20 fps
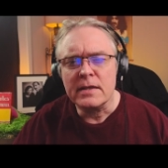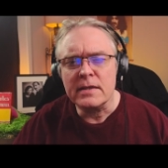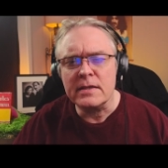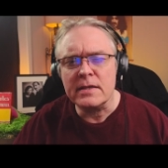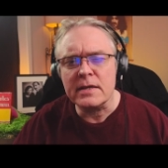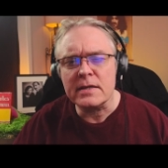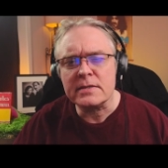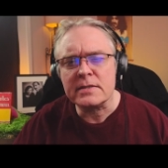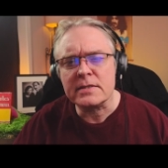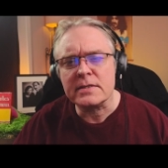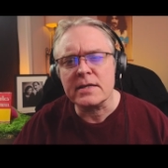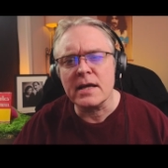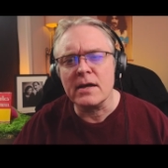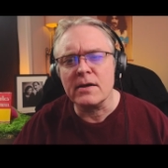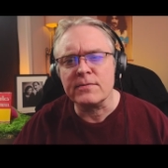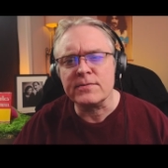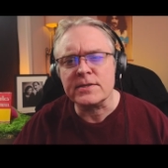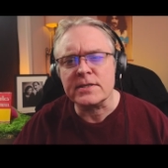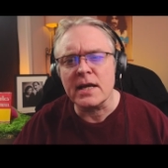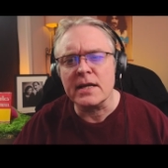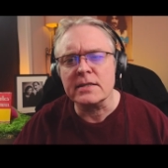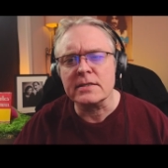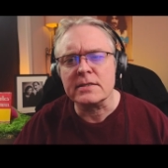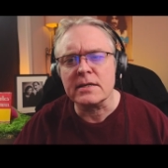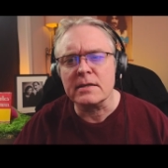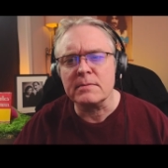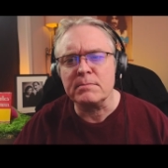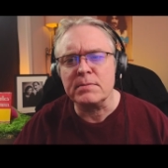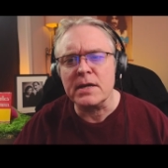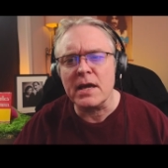This self
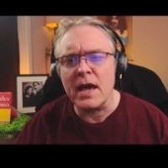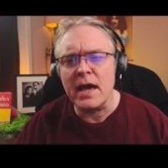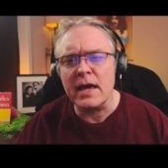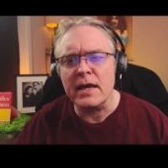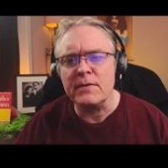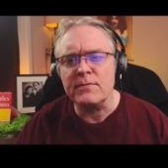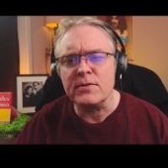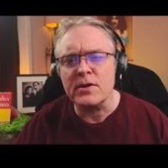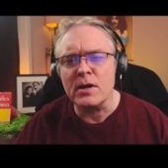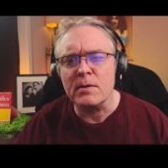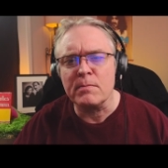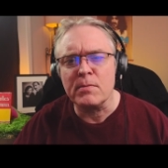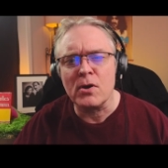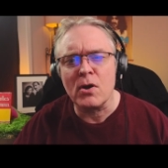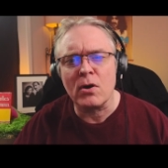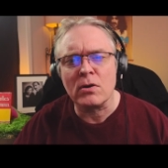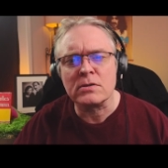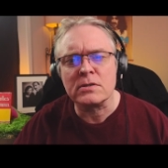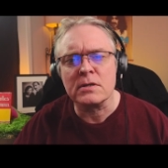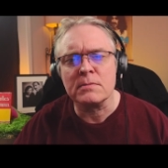centered behavior blocked